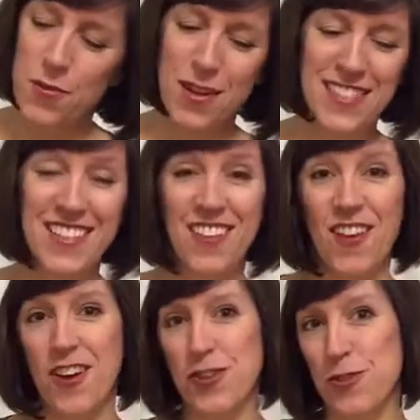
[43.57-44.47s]
you wanted the
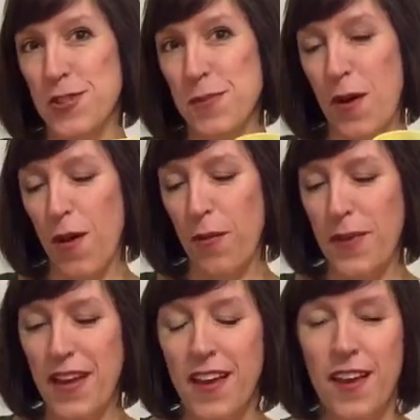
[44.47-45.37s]
large or small.
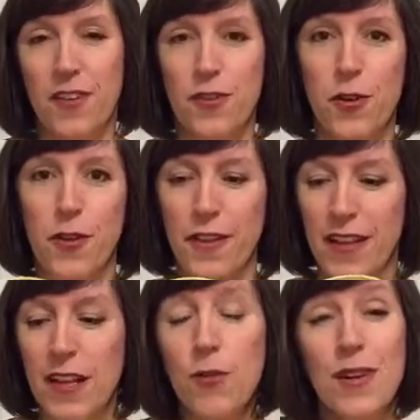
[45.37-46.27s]
So the
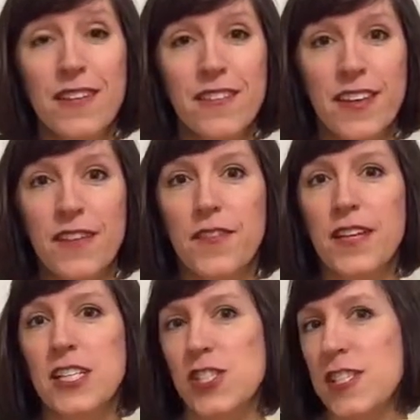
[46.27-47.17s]
little ones can
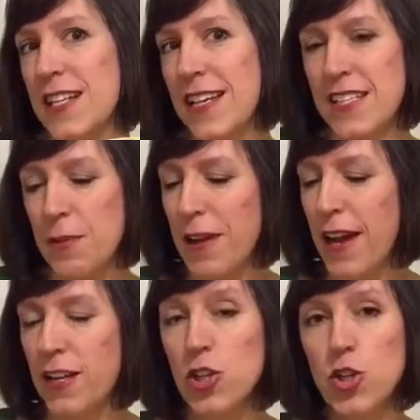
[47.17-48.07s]
fit just nicely
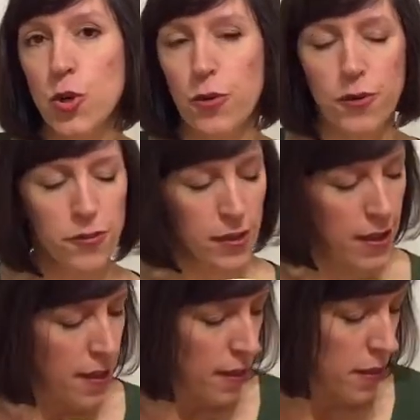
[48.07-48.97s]
behind her shoulders.
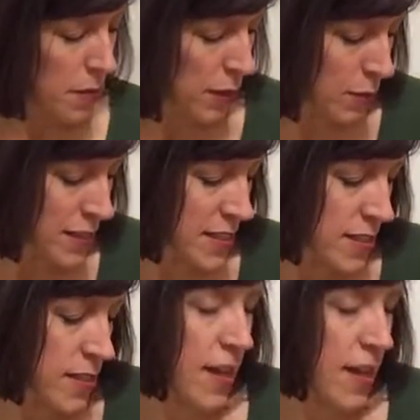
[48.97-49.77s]
The big ones